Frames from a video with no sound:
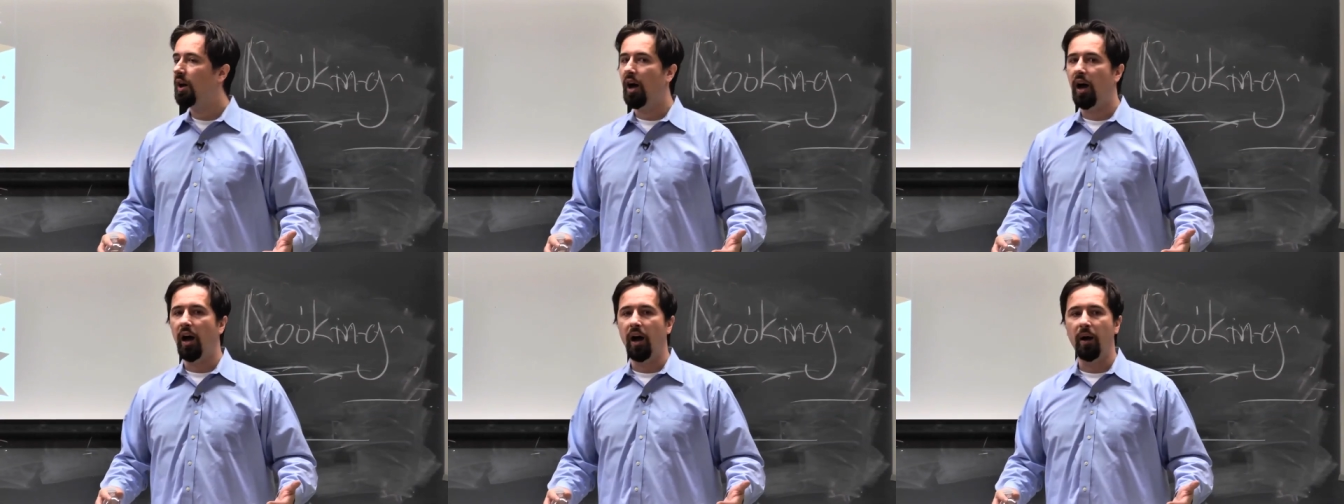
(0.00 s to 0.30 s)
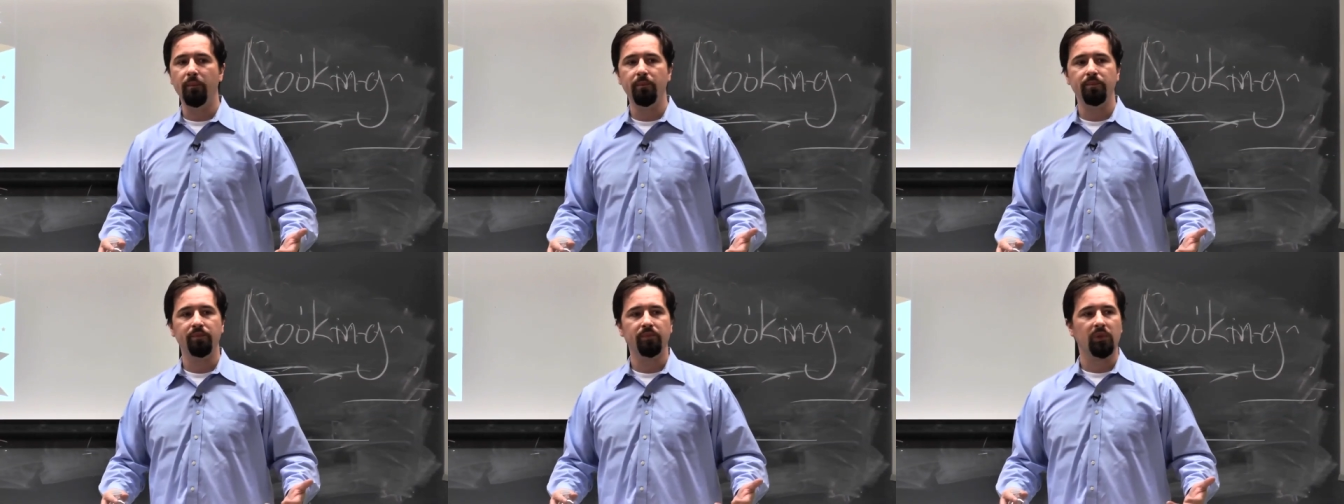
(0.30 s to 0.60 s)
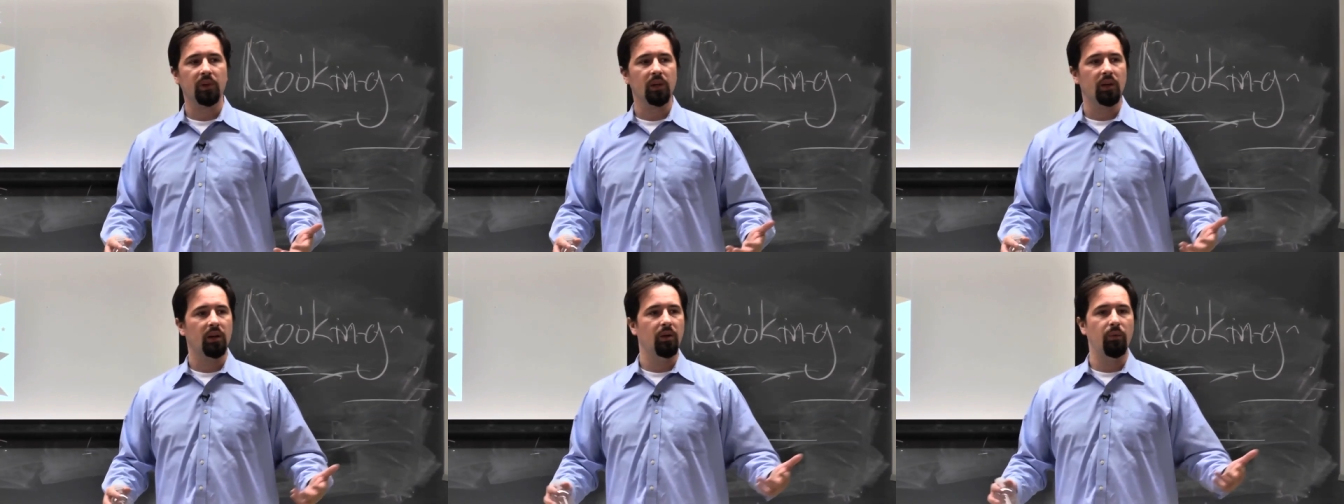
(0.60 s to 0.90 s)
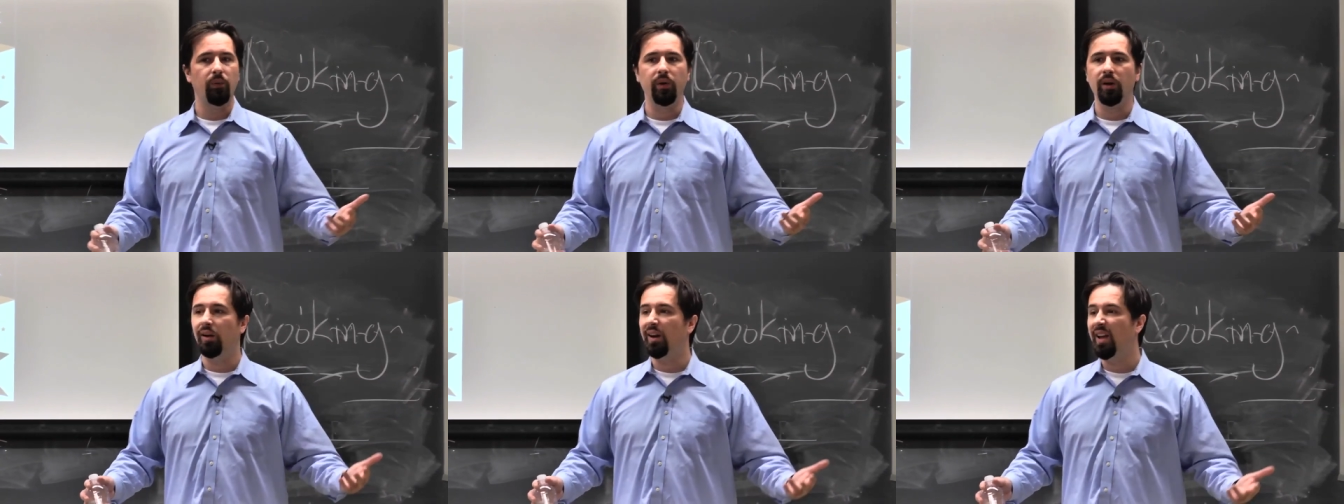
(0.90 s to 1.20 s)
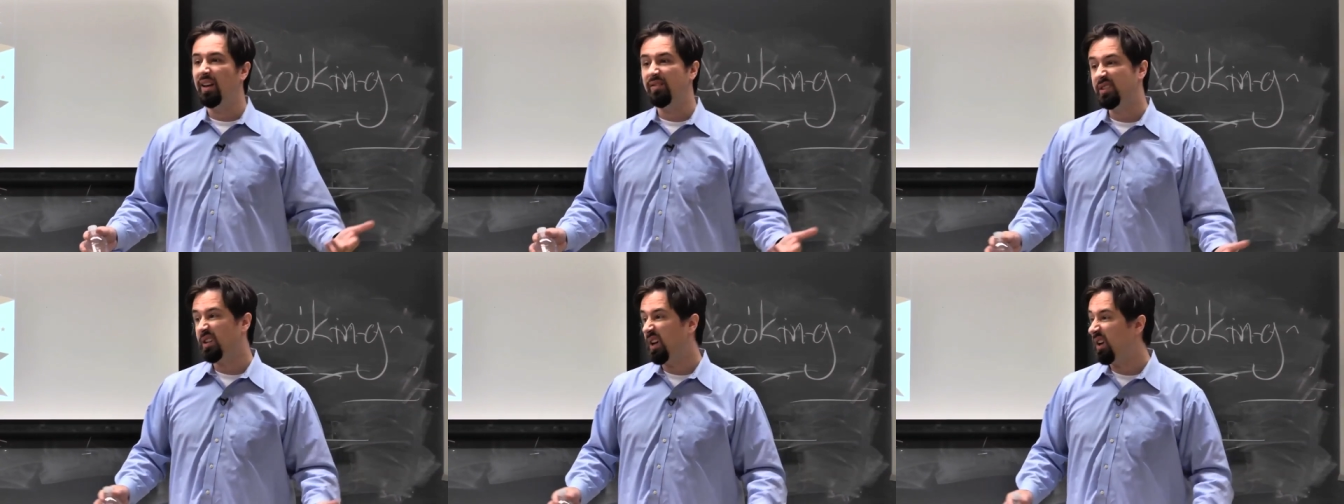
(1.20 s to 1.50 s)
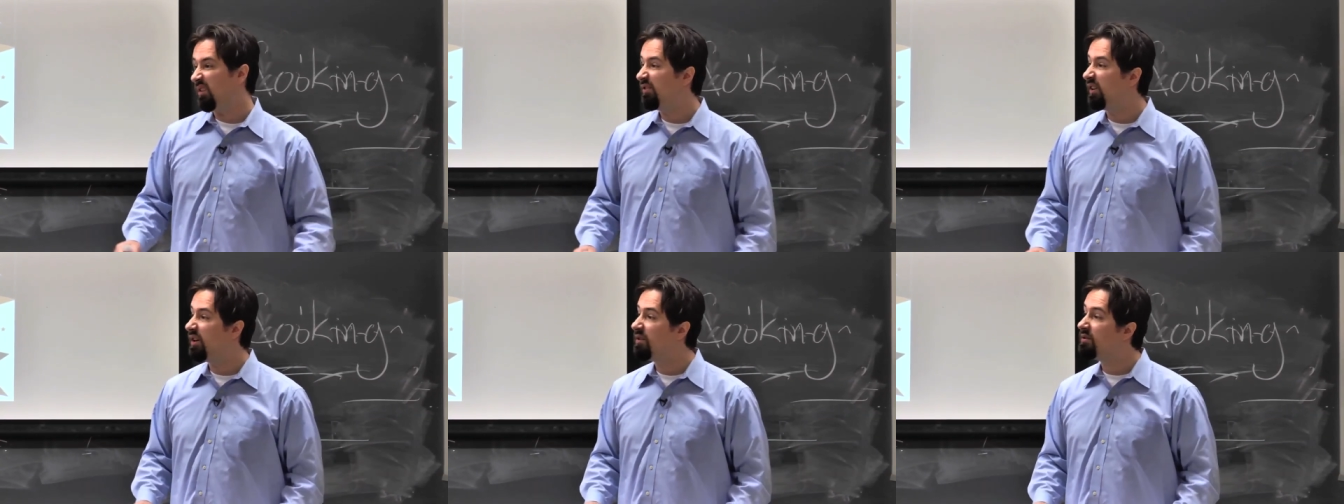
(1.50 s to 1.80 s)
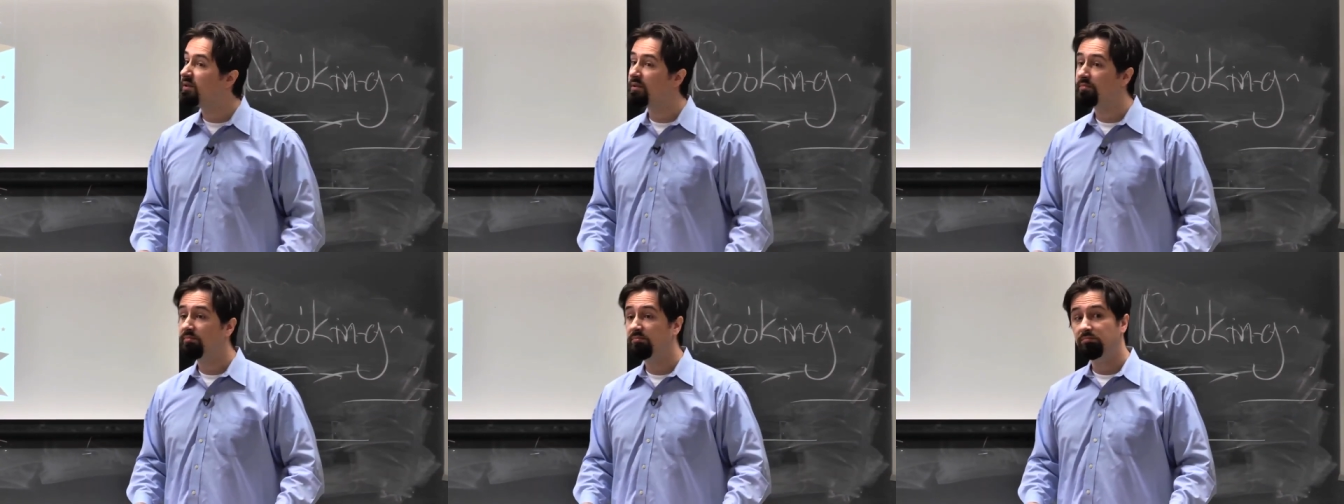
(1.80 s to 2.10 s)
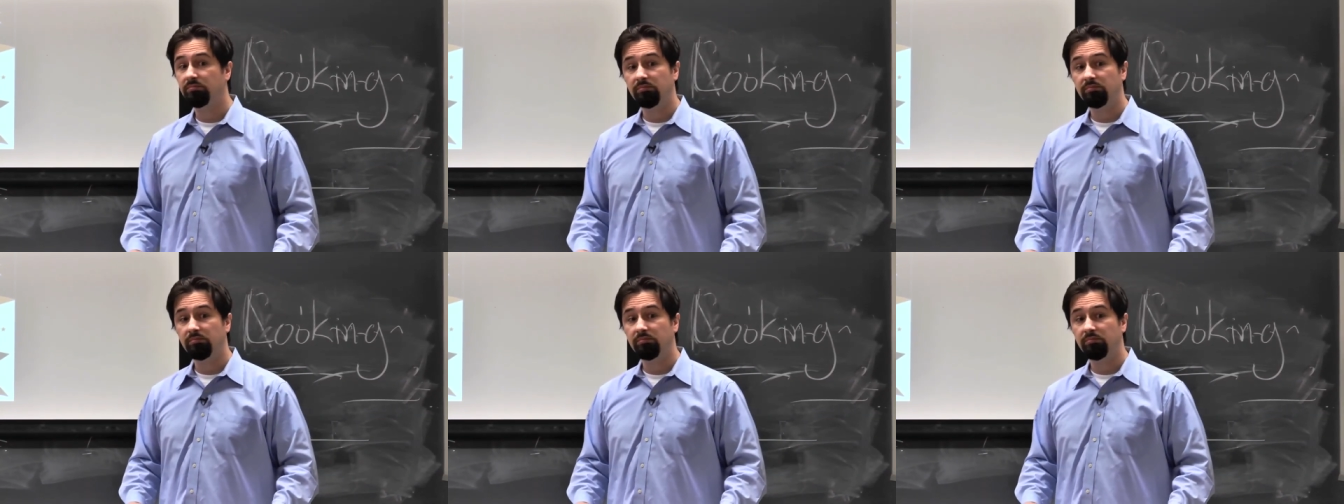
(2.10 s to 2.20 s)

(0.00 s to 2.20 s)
Um, we all have cell phones.